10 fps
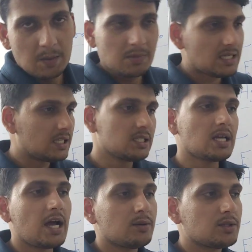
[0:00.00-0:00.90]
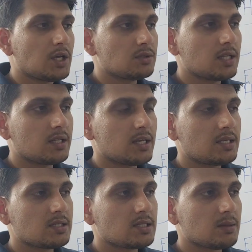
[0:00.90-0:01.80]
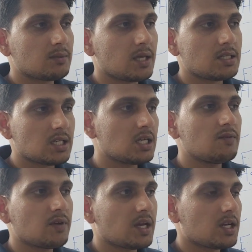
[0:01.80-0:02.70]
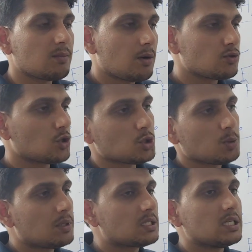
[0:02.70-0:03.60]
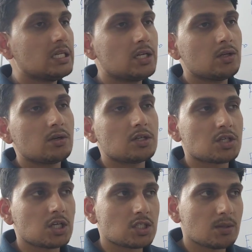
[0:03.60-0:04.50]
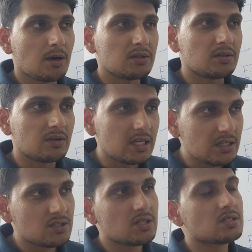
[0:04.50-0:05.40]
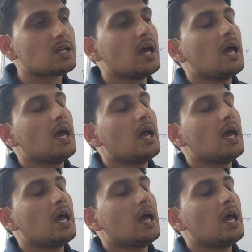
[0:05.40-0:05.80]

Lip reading: Besides this, I don't think so that there is something significant about Chaucer, because he did not discuss about the religious